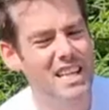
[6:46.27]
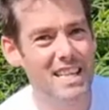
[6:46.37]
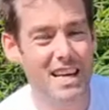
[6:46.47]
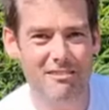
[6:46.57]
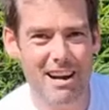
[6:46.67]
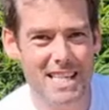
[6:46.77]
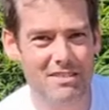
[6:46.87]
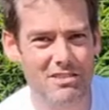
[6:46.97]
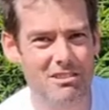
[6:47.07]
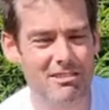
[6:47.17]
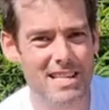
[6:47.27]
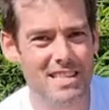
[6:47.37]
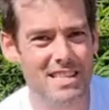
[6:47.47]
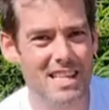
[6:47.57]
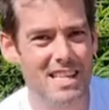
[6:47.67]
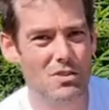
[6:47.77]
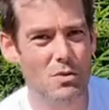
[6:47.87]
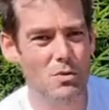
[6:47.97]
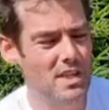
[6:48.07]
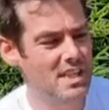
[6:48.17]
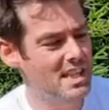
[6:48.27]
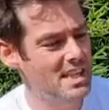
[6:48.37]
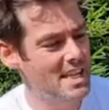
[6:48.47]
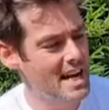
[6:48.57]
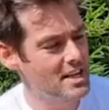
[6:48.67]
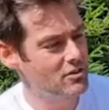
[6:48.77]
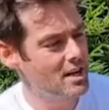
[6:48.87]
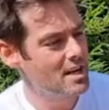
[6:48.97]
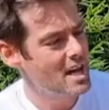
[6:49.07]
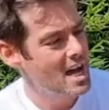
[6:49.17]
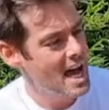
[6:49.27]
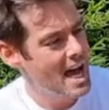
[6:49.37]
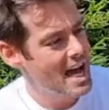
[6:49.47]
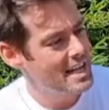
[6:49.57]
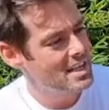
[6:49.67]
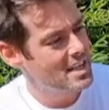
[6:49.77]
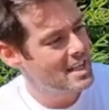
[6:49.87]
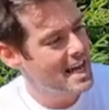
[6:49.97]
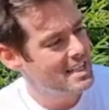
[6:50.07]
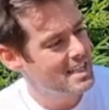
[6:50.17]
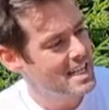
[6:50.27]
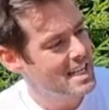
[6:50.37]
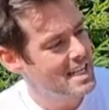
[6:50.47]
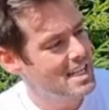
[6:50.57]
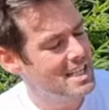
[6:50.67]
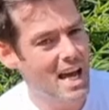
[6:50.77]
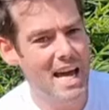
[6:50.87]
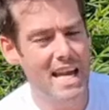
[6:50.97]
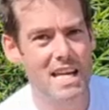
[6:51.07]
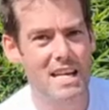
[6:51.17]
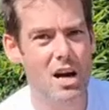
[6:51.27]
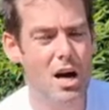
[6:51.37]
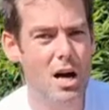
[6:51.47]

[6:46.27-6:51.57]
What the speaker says: The other active ingredient is called schizandra, and that is a